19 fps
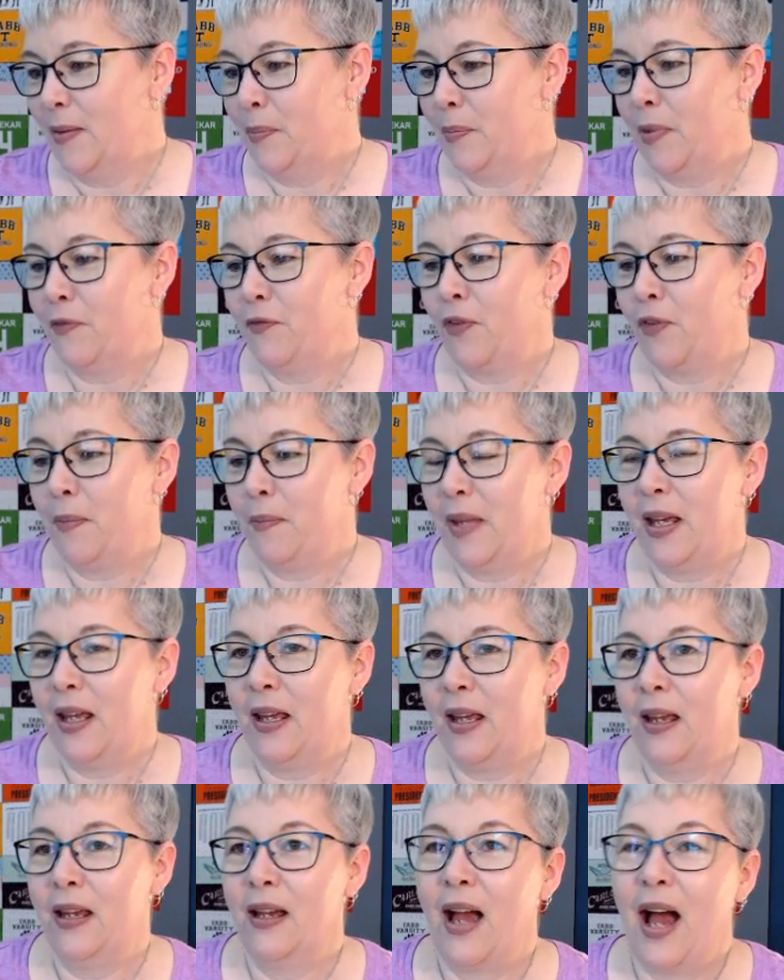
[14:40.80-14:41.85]
But for
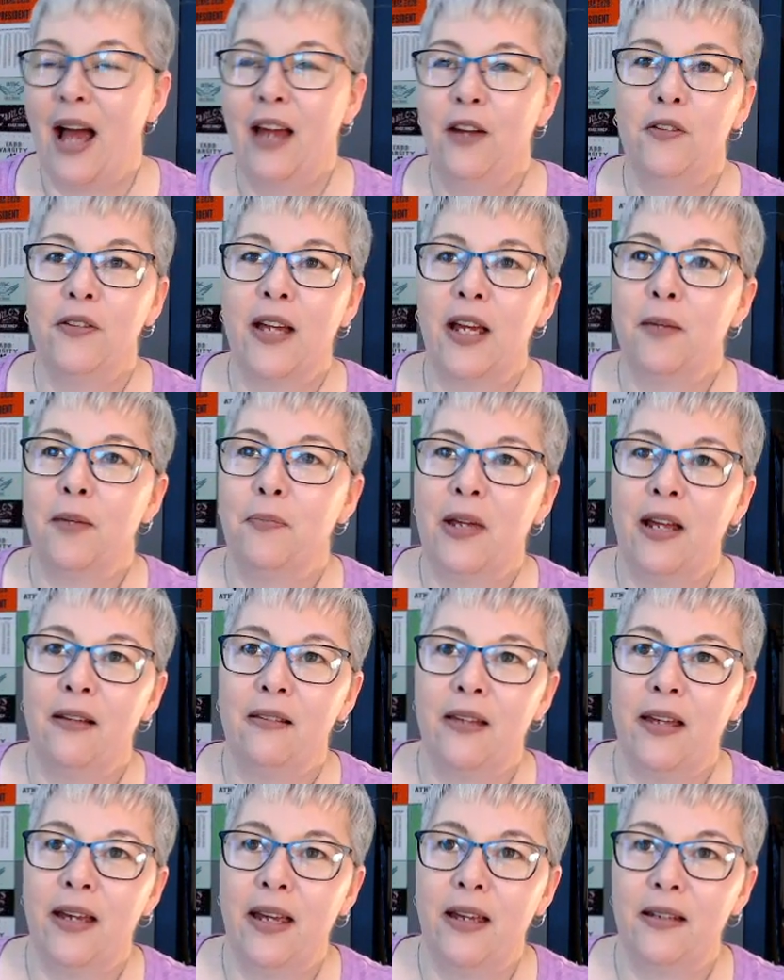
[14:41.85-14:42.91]
me, I don't like being
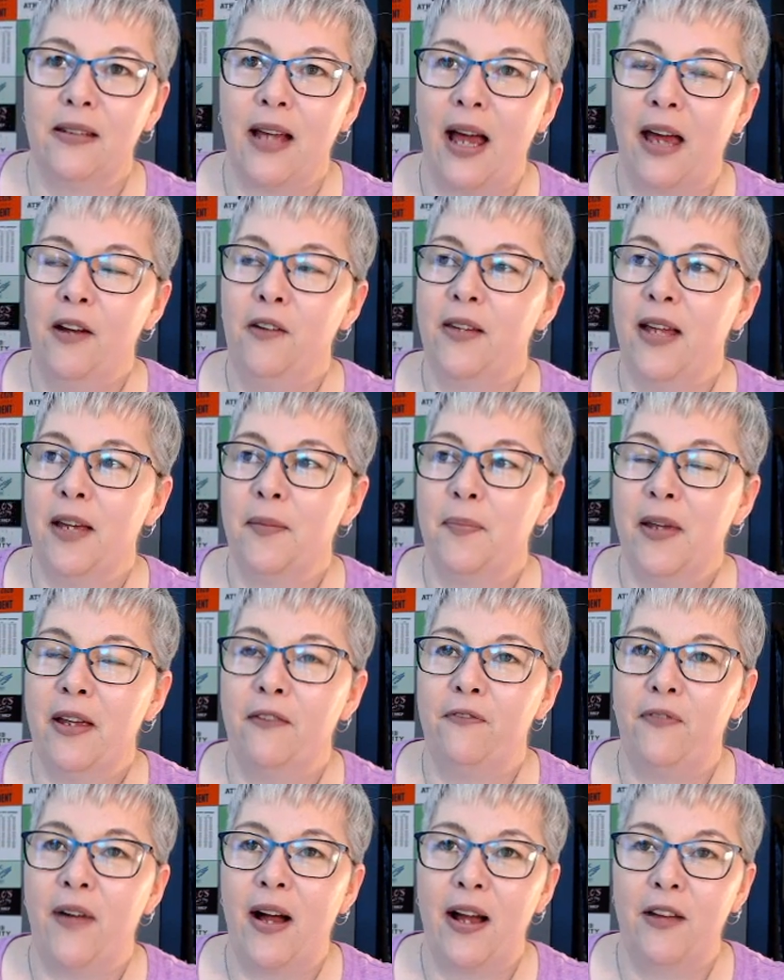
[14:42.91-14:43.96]
late. I don't like being
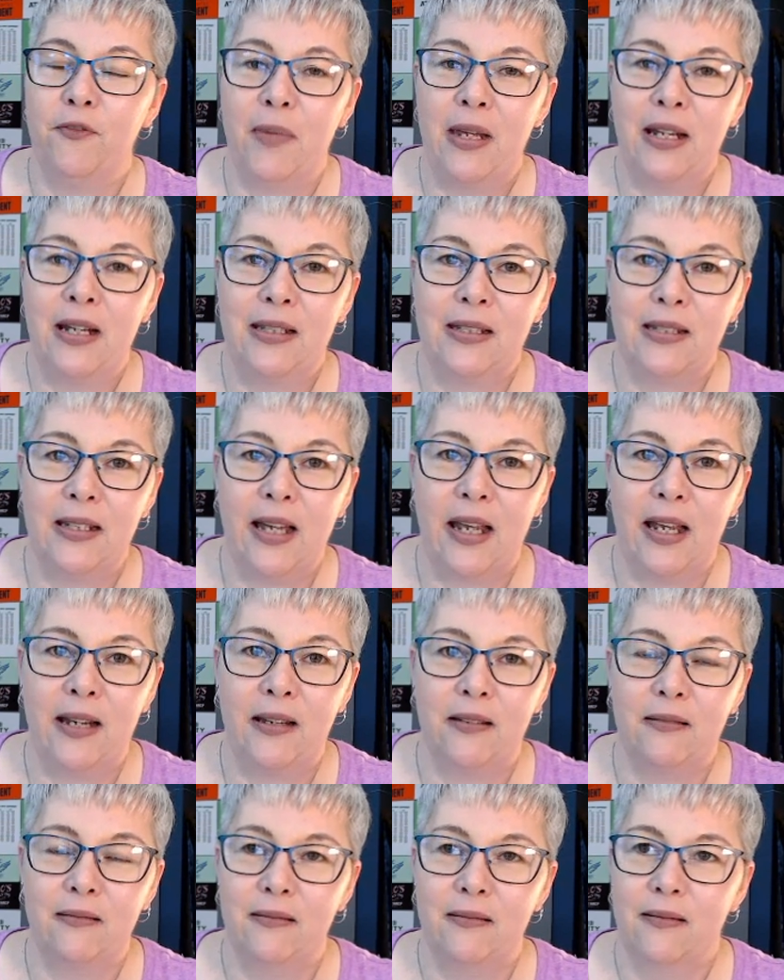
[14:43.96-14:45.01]
five minutes
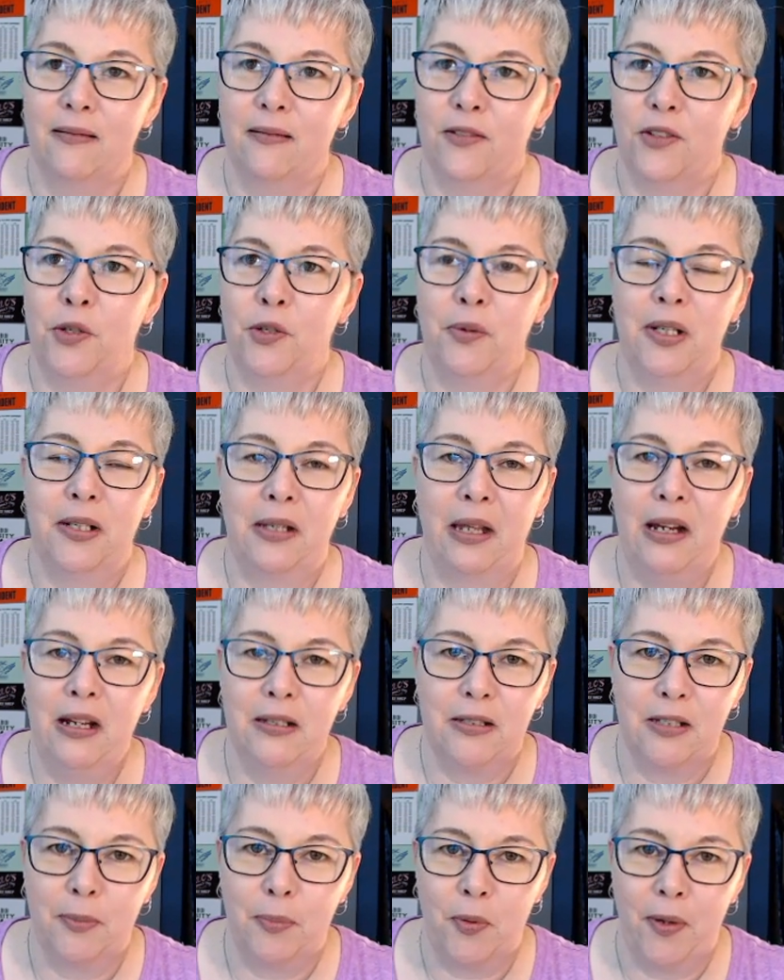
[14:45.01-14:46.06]
late to a
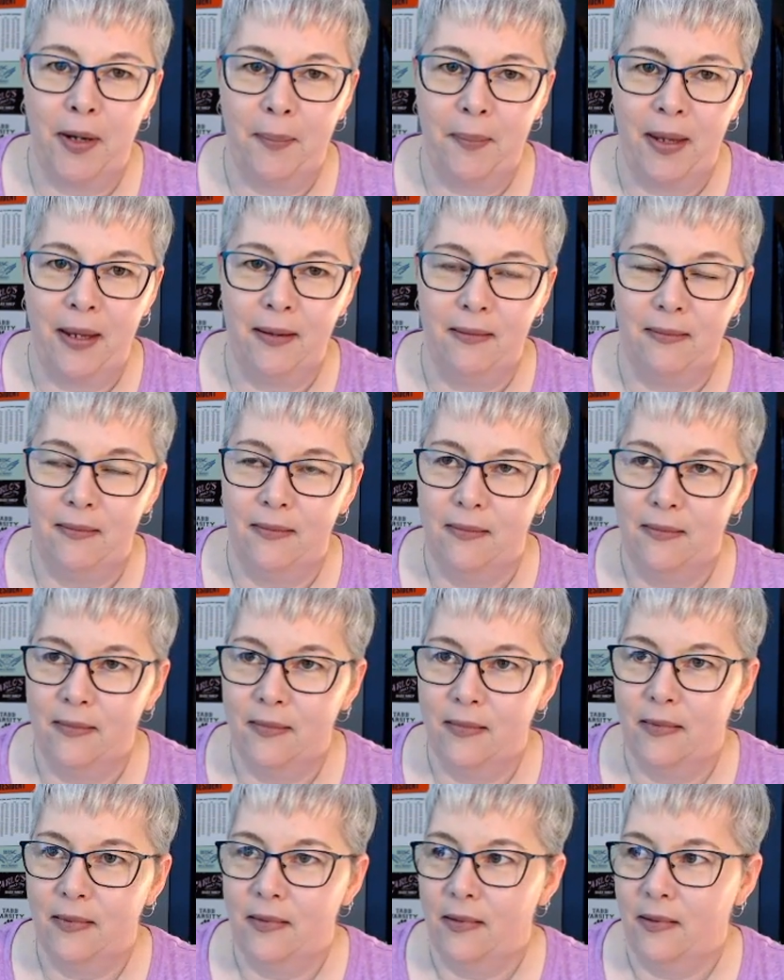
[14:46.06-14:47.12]
dentist appointment.
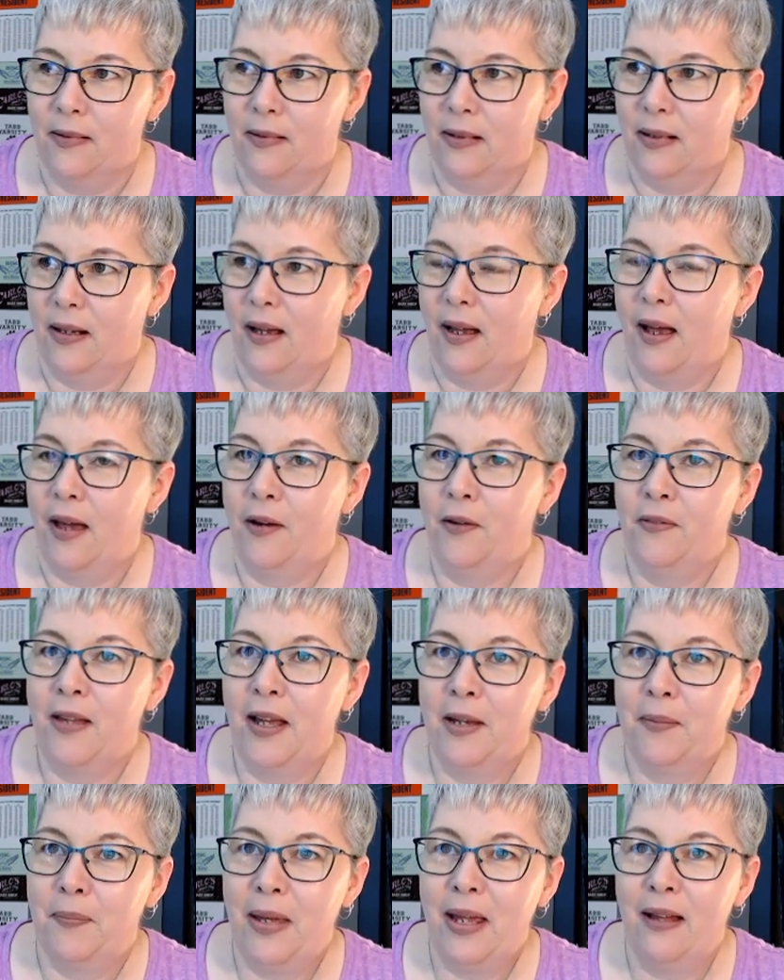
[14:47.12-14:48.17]
I don't
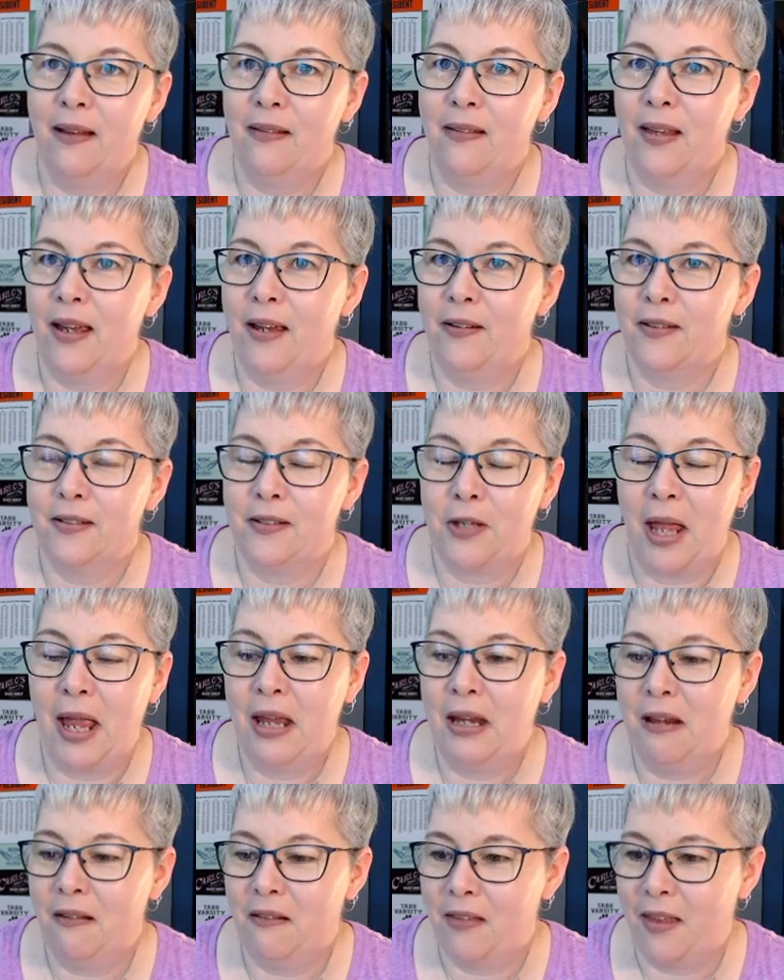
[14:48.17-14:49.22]
like being late to
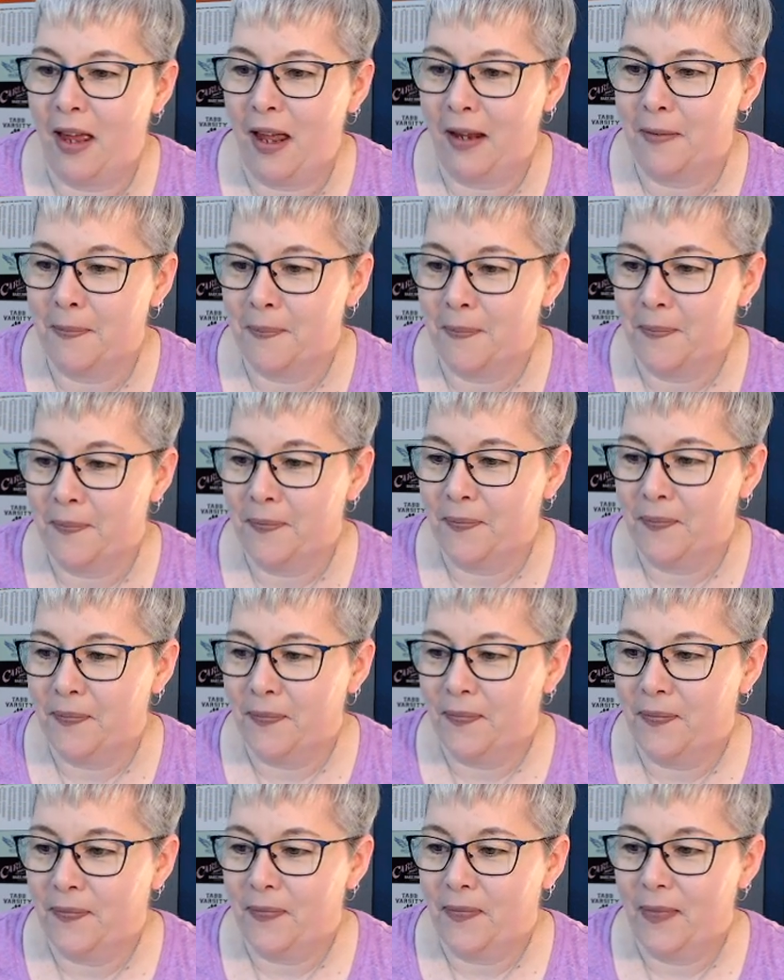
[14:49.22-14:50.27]
anything.
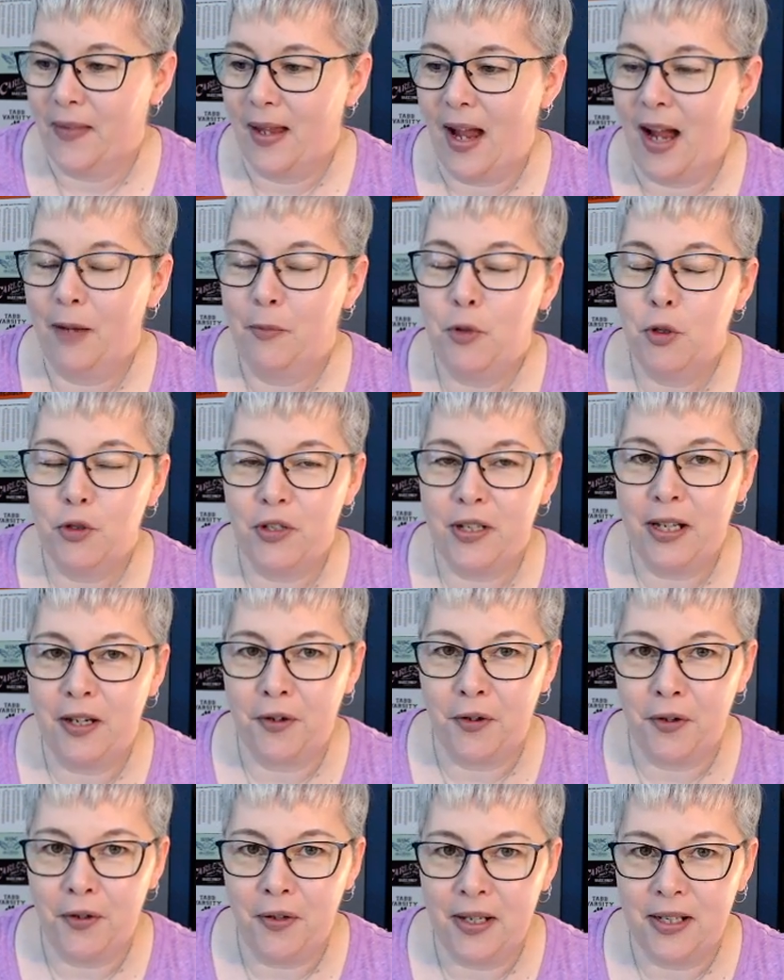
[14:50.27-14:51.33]
I'm usually
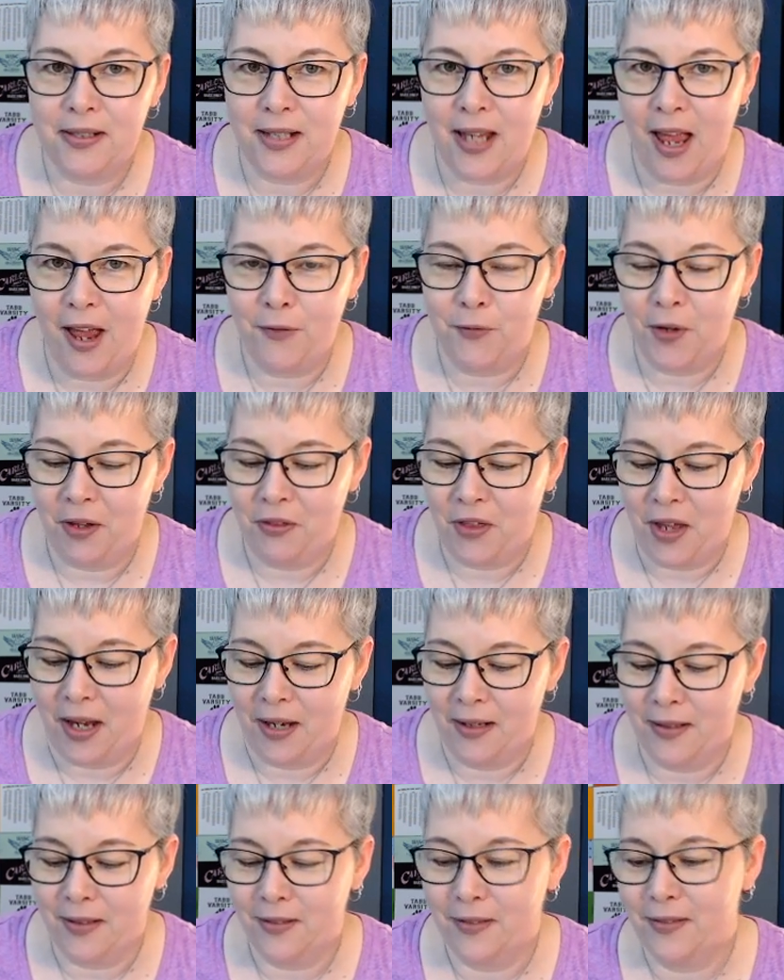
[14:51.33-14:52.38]
early to
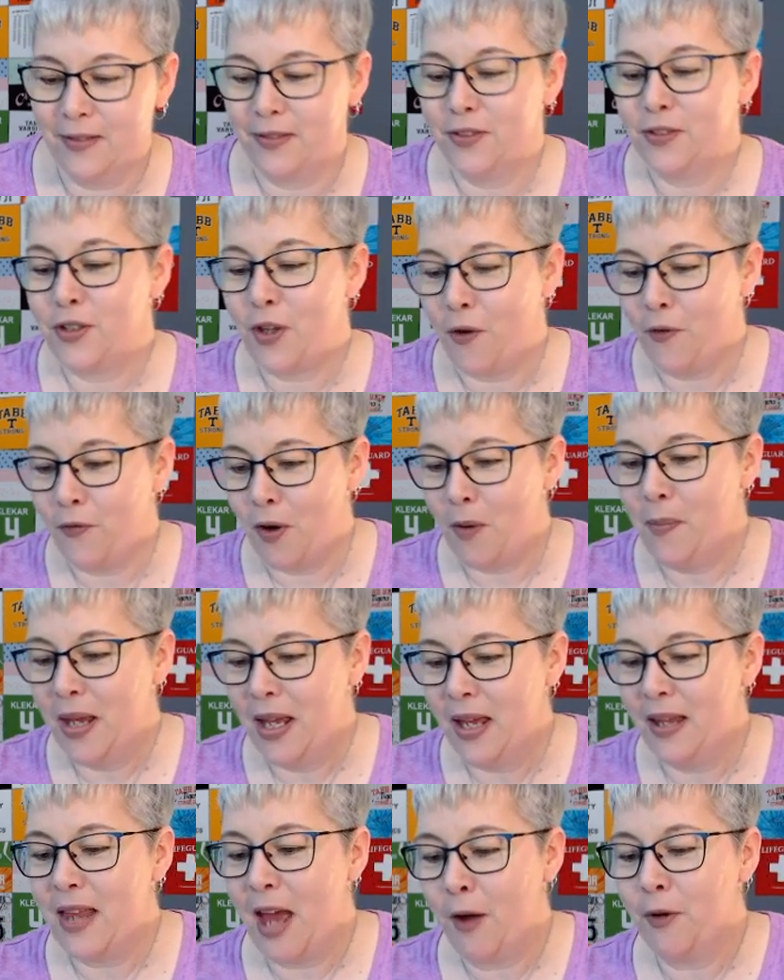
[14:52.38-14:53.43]
everything. So for
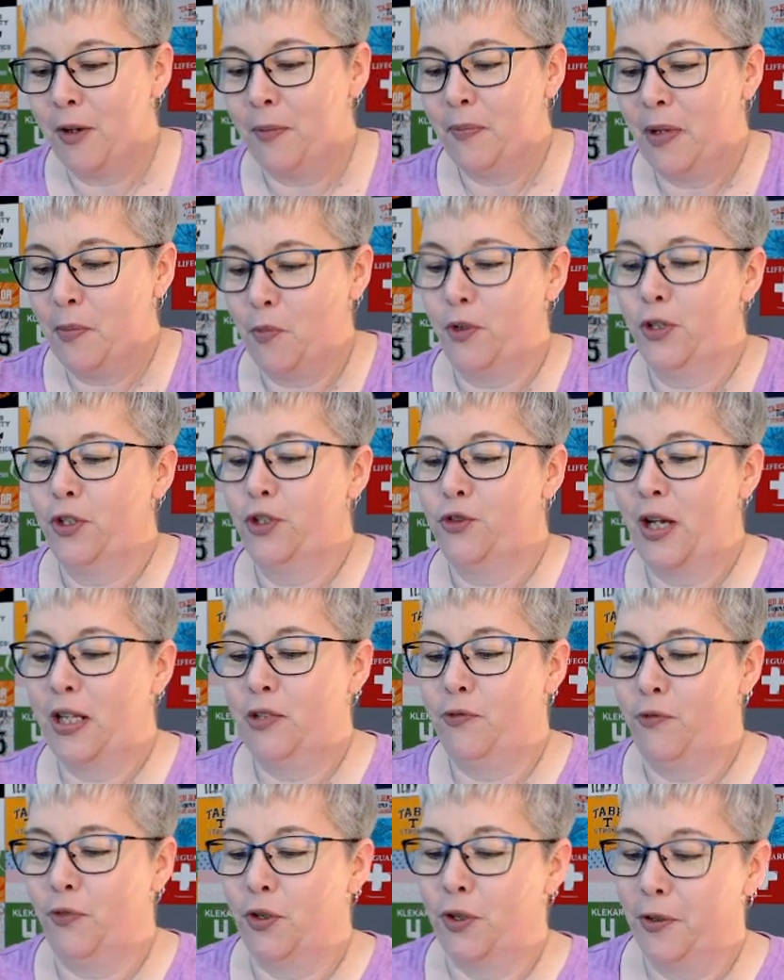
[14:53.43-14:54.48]
me, that would be more
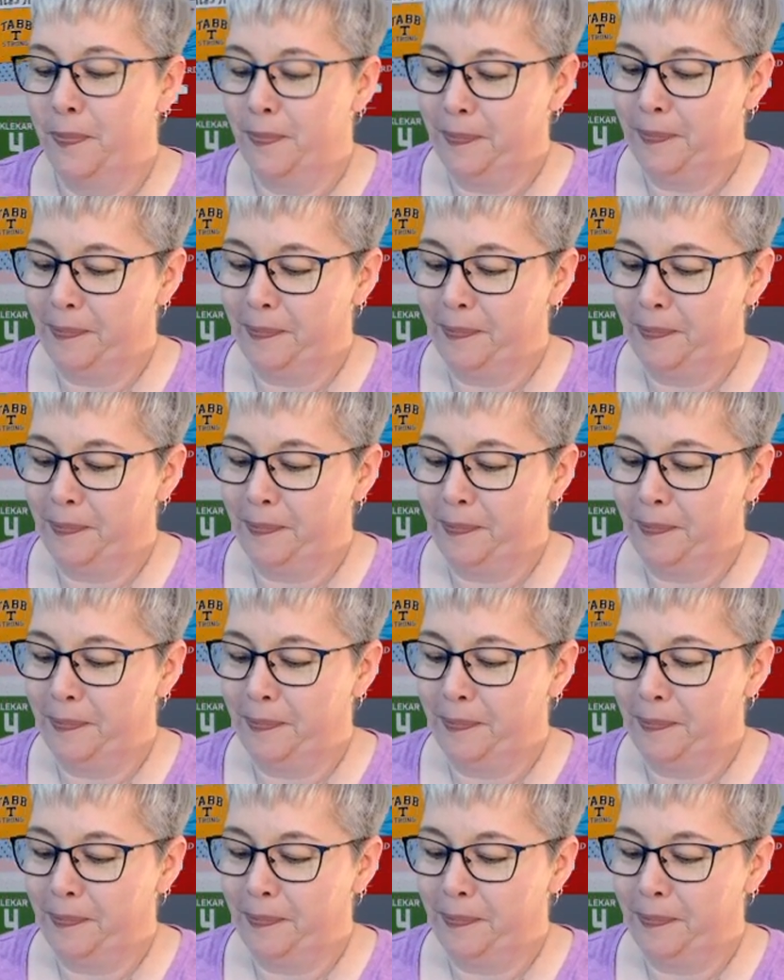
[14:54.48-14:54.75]
stressful.